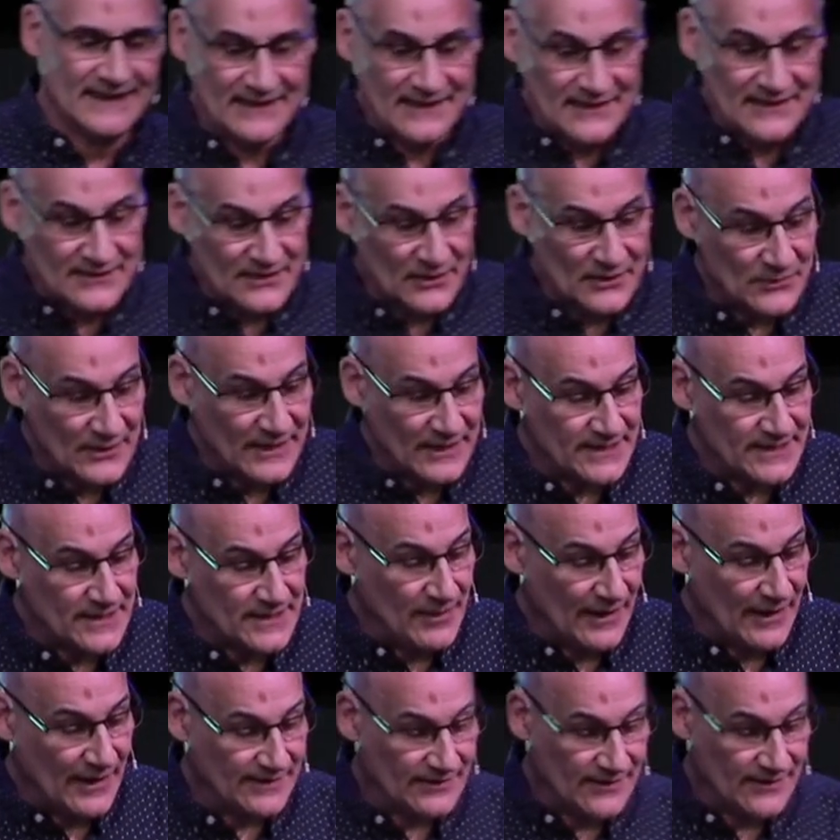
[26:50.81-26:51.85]
That we
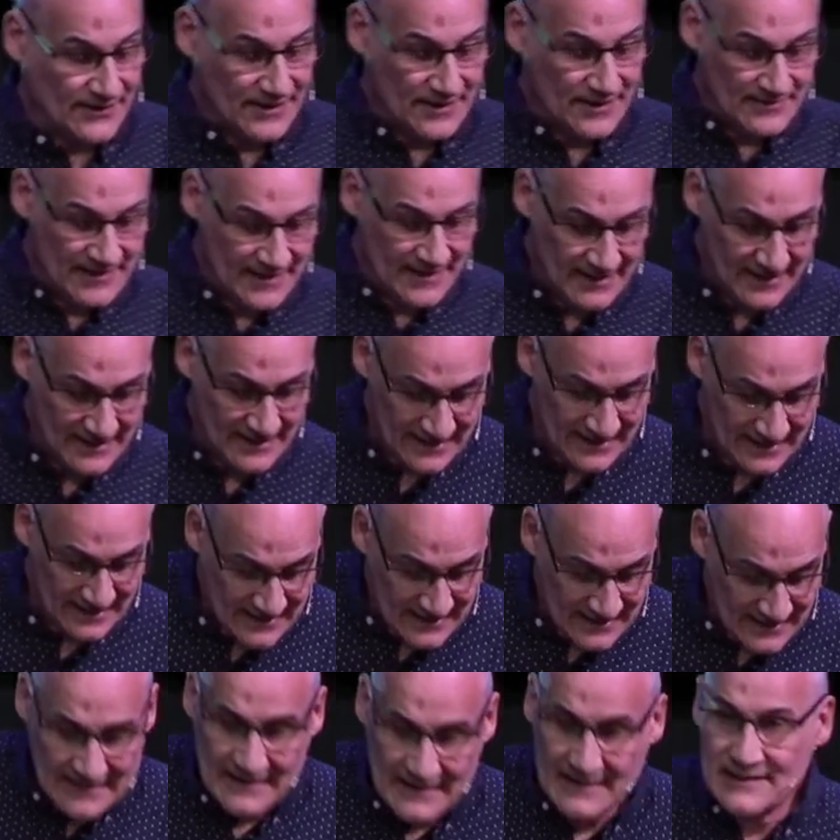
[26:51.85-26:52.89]
depend on Him.
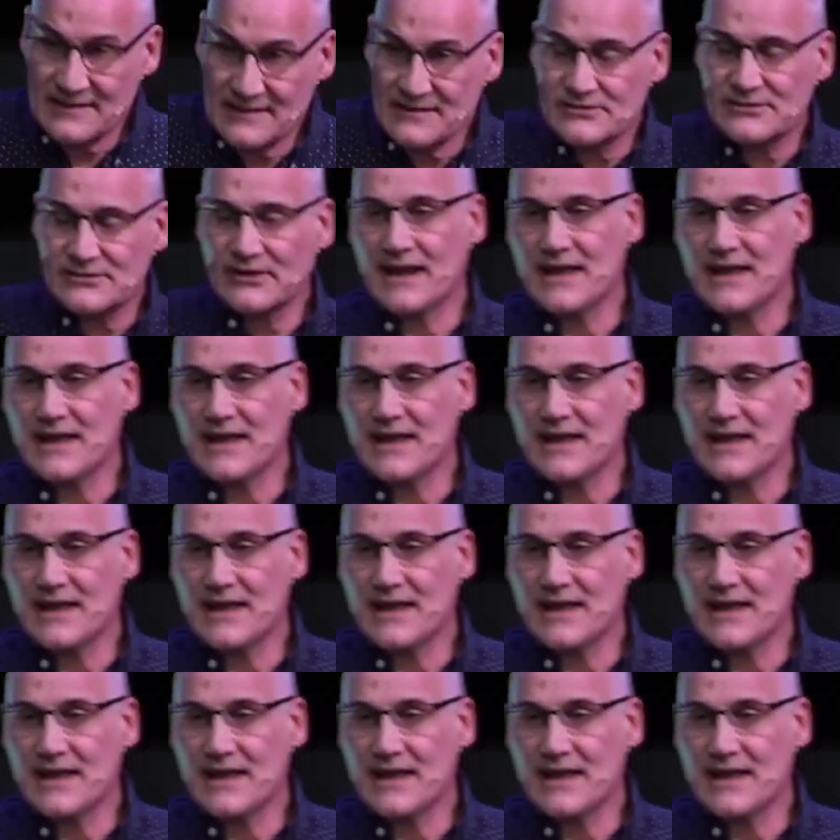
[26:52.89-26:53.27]
So let